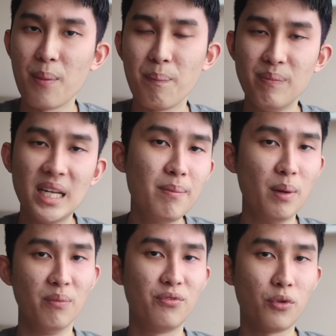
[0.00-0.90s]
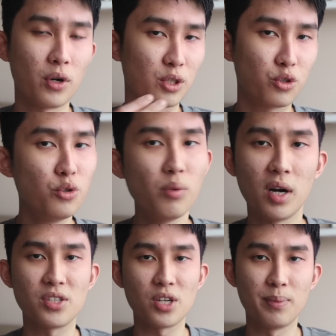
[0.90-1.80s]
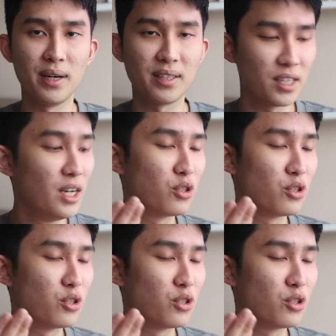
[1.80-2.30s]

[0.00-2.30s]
minimum for a true wireless earbuds